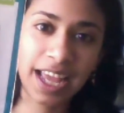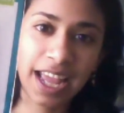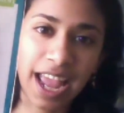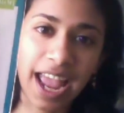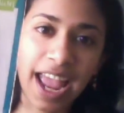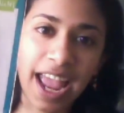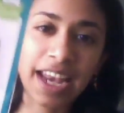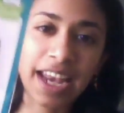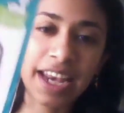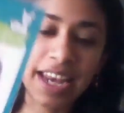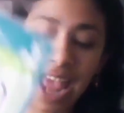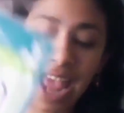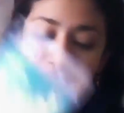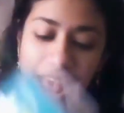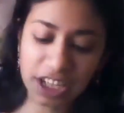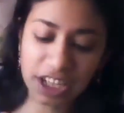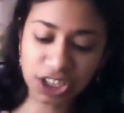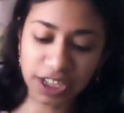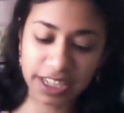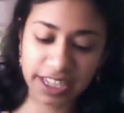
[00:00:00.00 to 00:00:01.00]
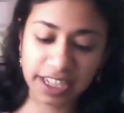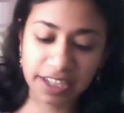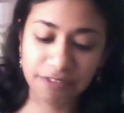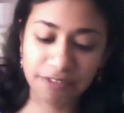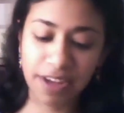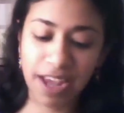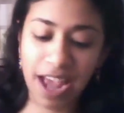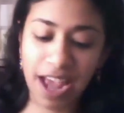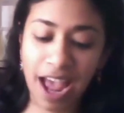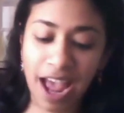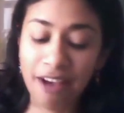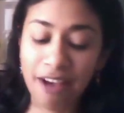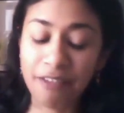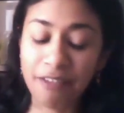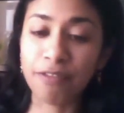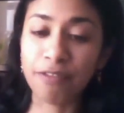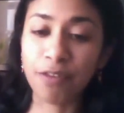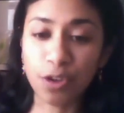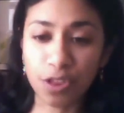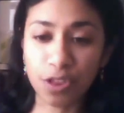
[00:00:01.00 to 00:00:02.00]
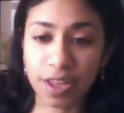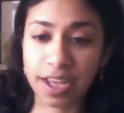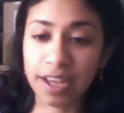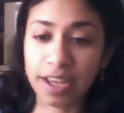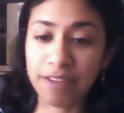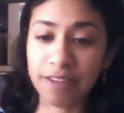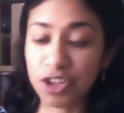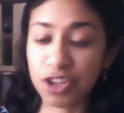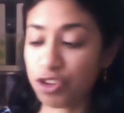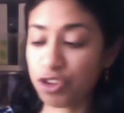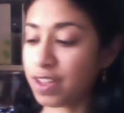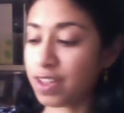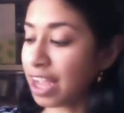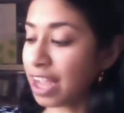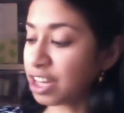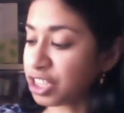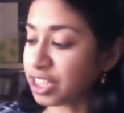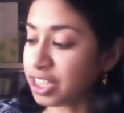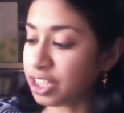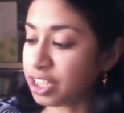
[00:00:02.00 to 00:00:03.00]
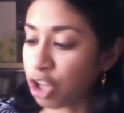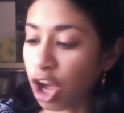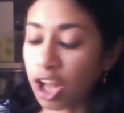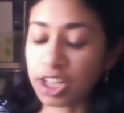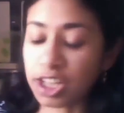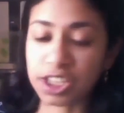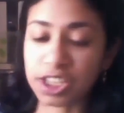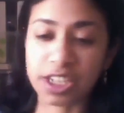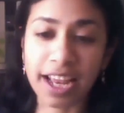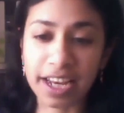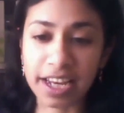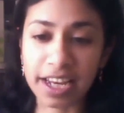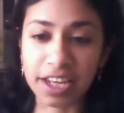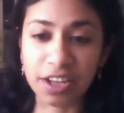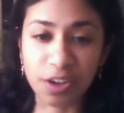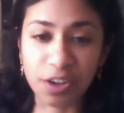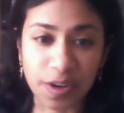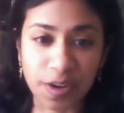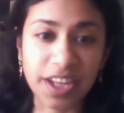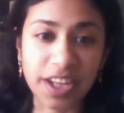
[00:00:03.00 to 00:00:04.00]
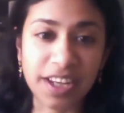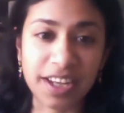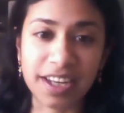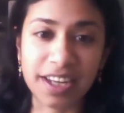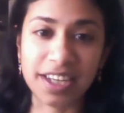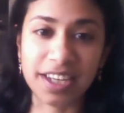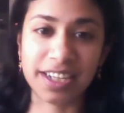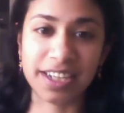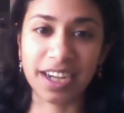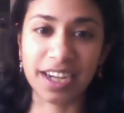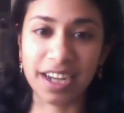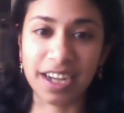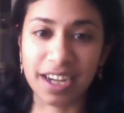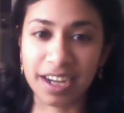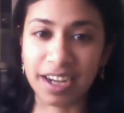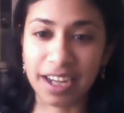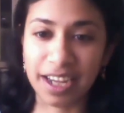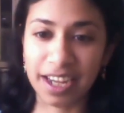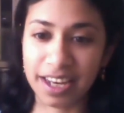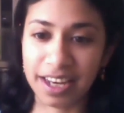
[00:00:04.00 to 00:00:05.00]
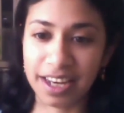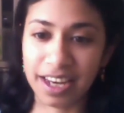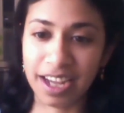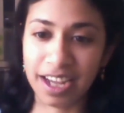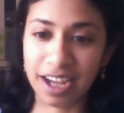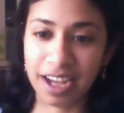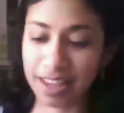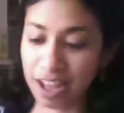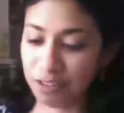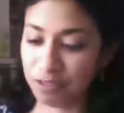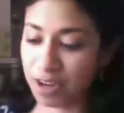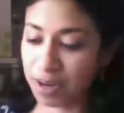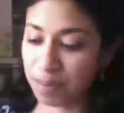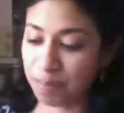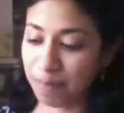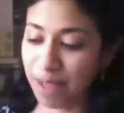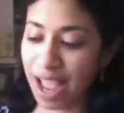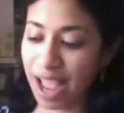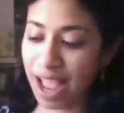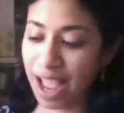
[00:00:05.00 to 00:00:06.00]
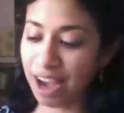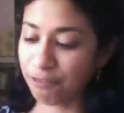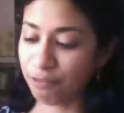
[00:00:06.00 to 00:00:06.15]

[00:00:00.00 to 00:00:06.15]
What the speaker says: And actually, we have a fourth thing, which was actually not an ingredient that we had planned